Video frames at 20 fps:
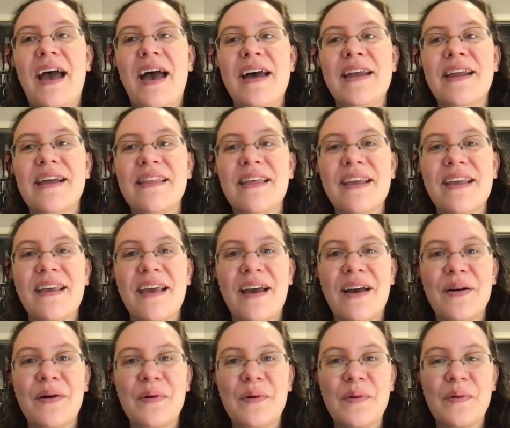And I like
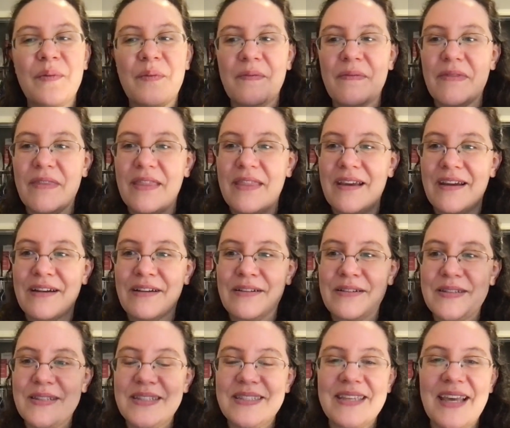how their
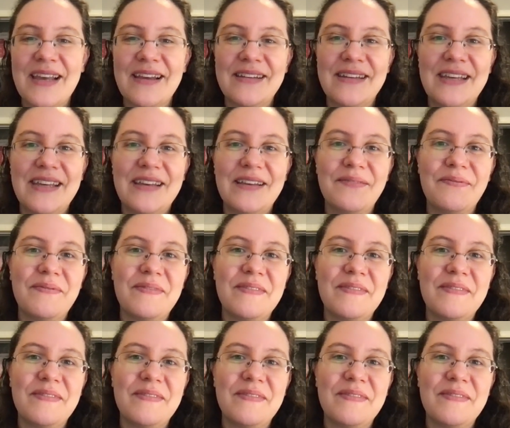society,